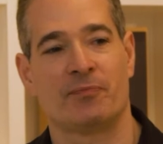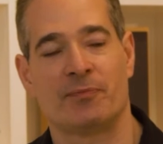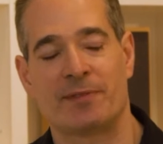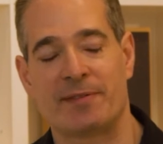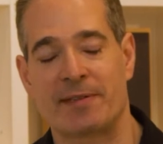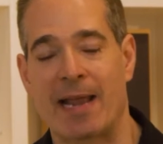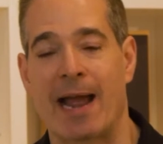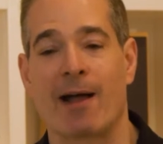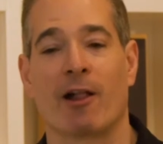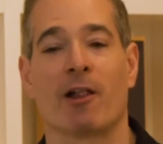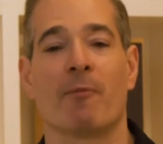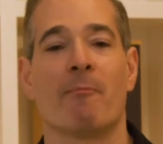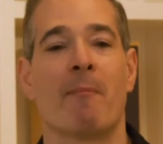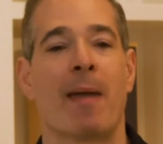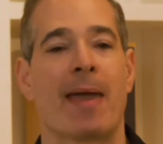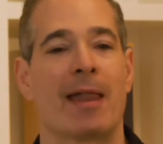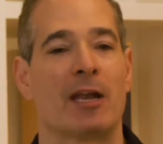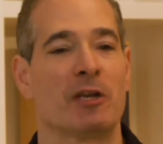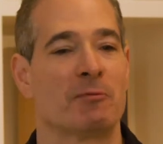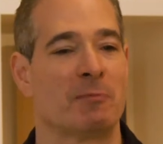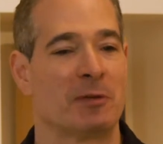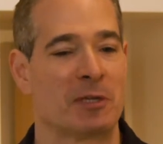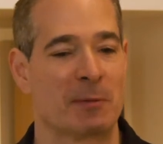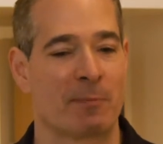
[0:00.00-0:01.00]
talent
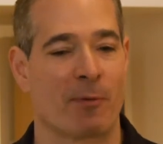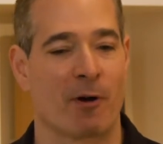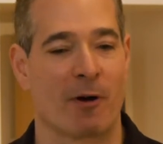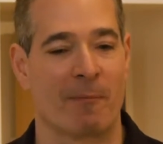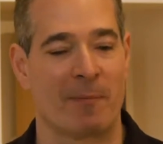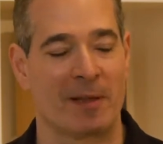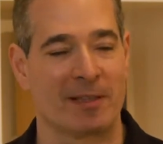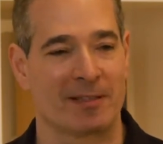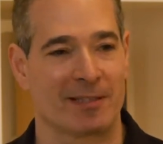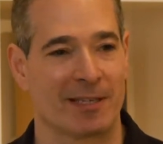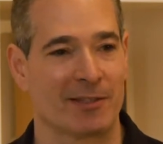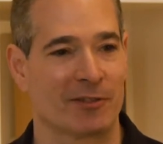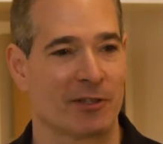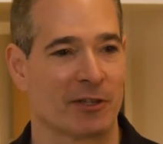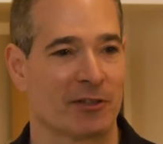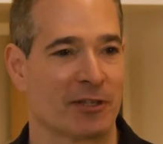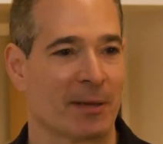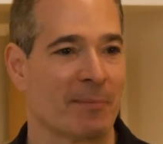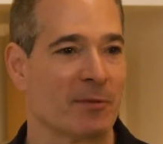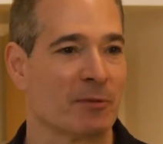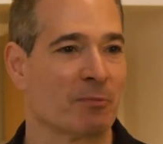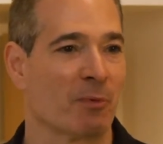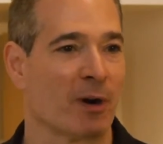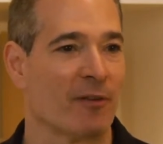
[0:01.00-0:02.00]
management departments, as they're
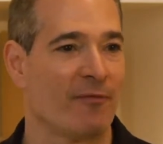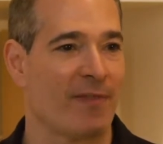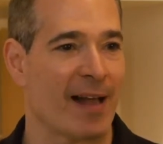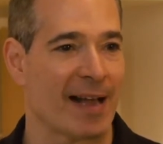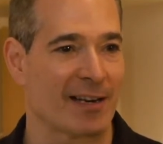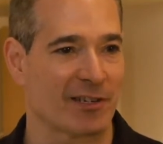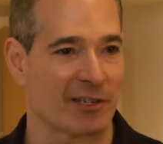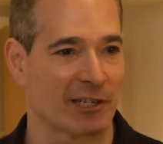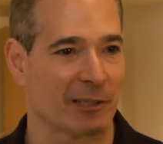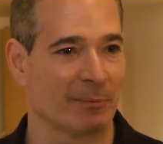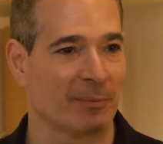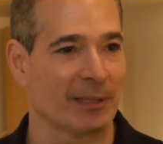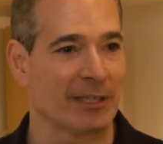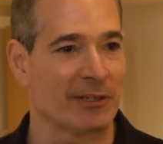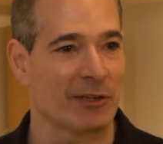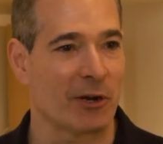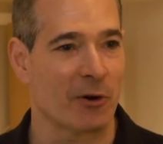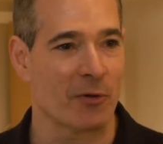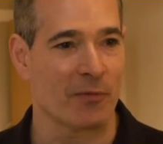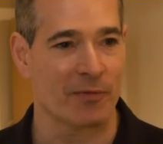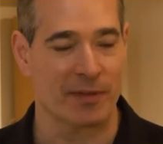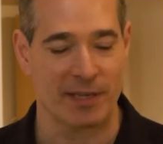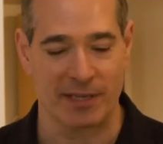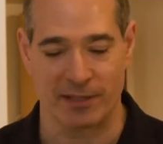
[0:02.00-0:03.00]
sometimes more fashionably
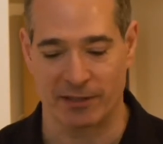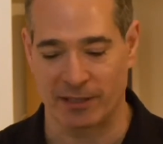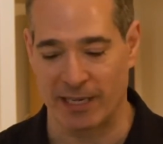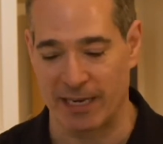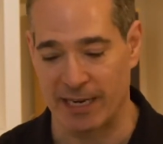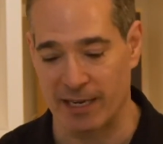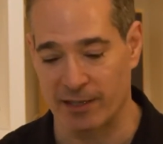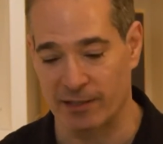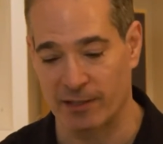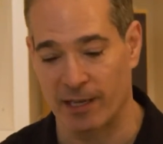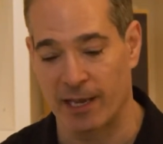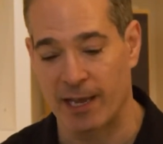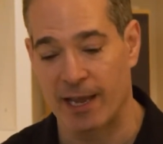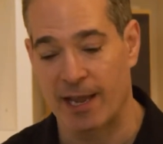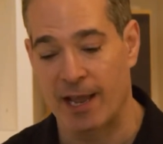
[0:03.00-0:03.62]
known these days,